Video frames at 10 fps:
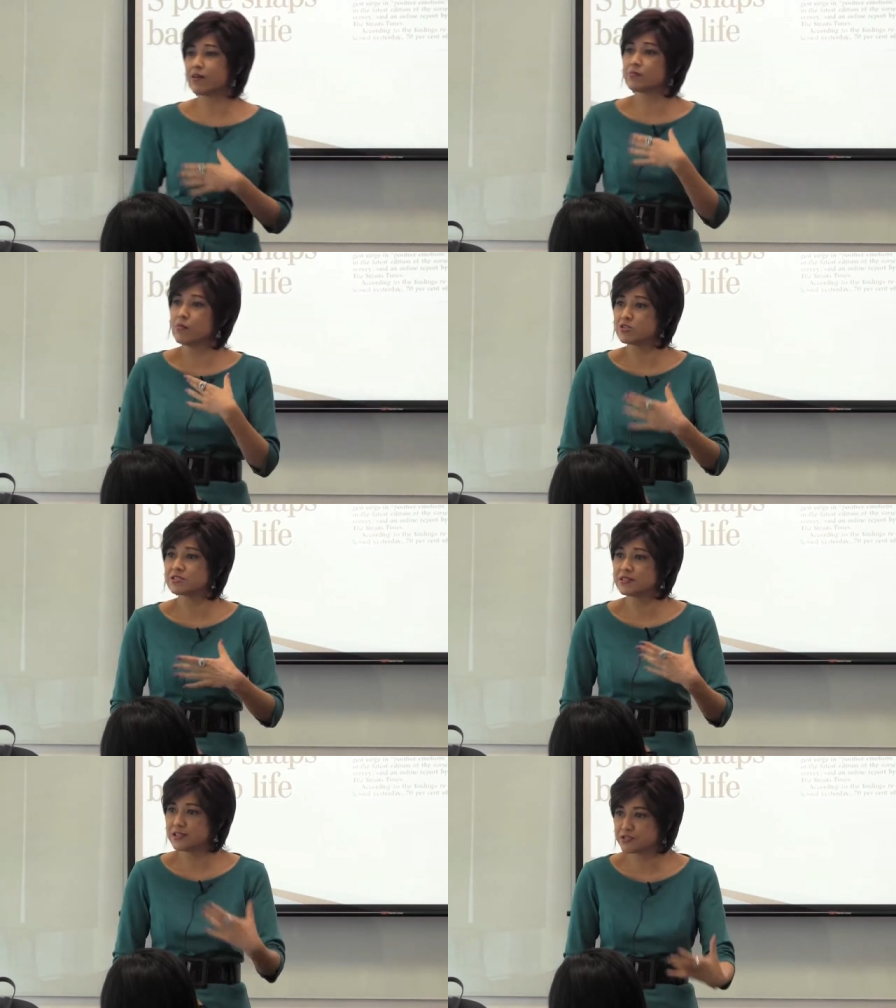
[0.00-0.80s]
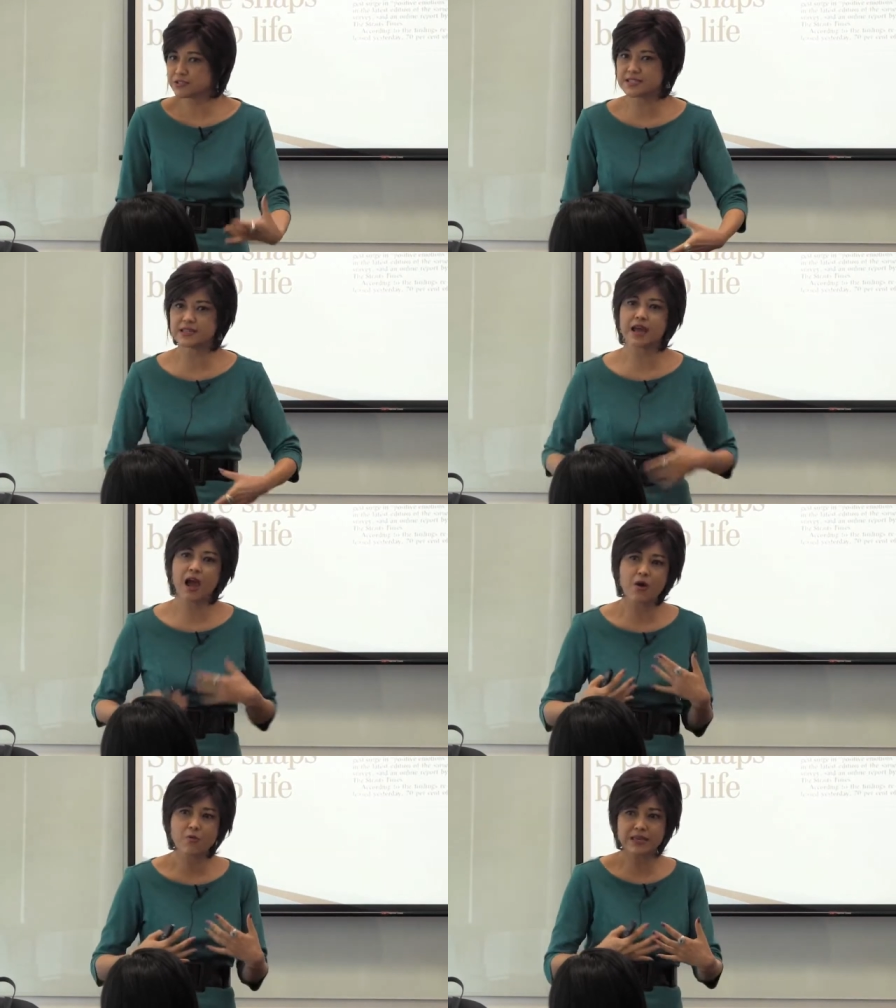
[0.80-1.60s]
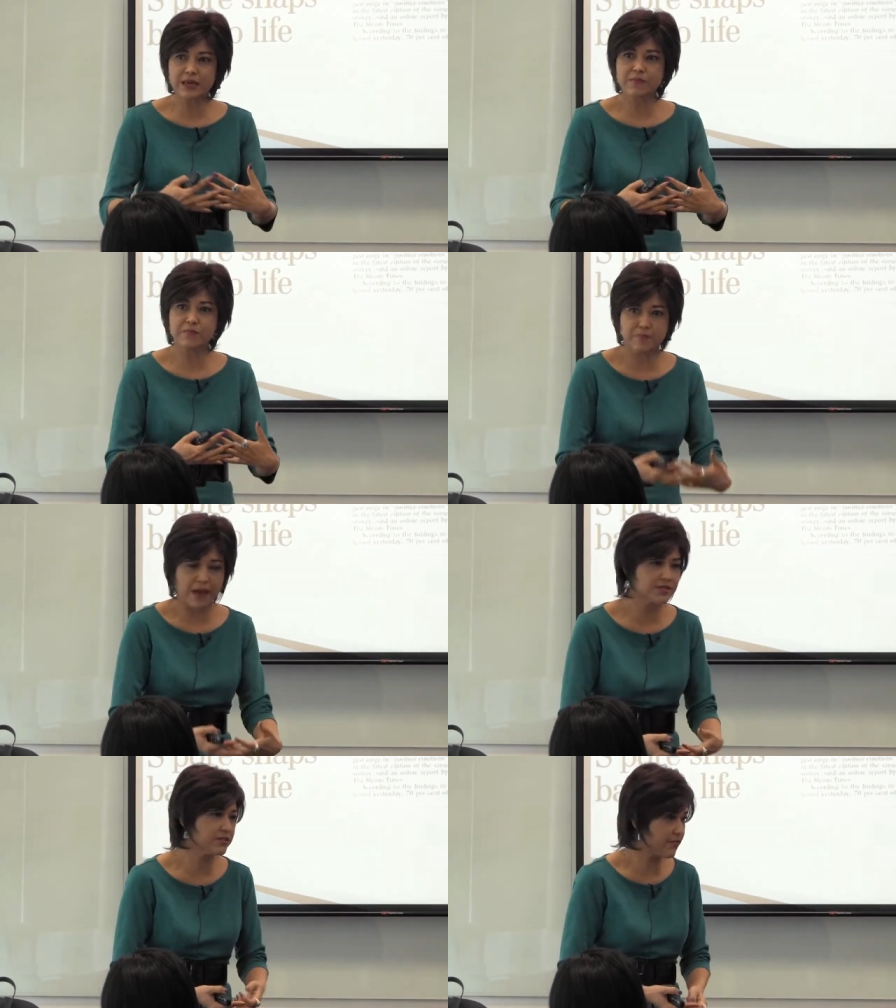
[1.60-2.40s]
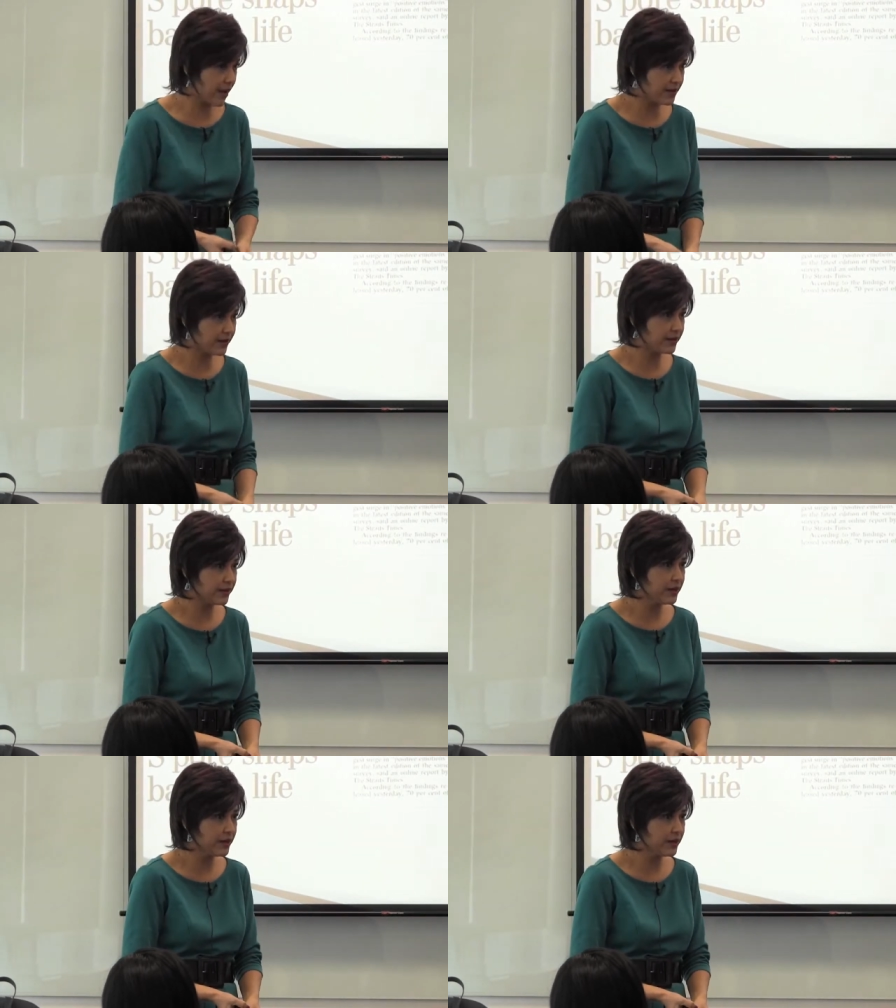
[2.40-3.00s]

our emotional literacy and how we can be better at it.